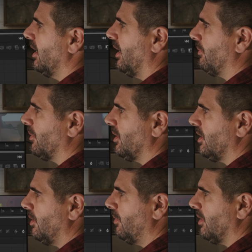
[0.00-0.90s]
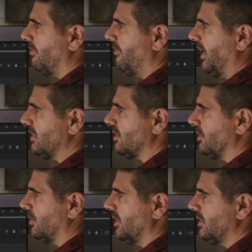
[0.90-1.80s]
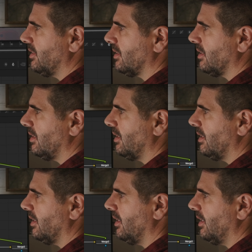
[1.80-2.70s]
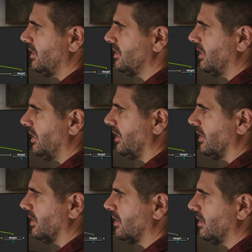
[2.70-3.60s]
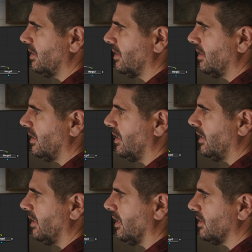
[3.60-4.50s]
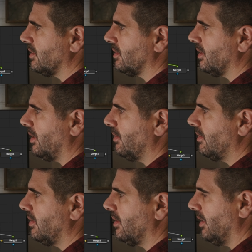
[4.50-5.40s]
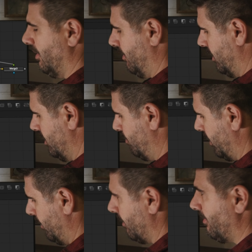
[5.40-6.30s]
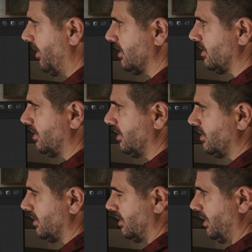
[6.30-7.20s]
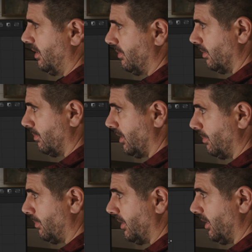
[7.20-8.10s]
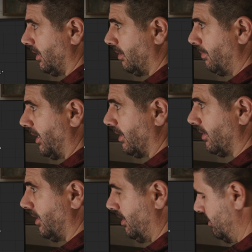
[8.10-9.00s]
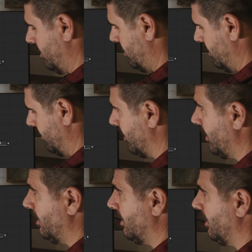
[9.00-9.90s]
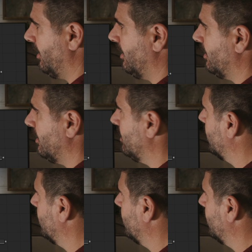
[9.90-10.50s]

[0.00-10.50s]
And we're going to go with a fast noise into here, like so. And we're going to bring up our fast noise, and we're going to bring up our yellow background over here and here.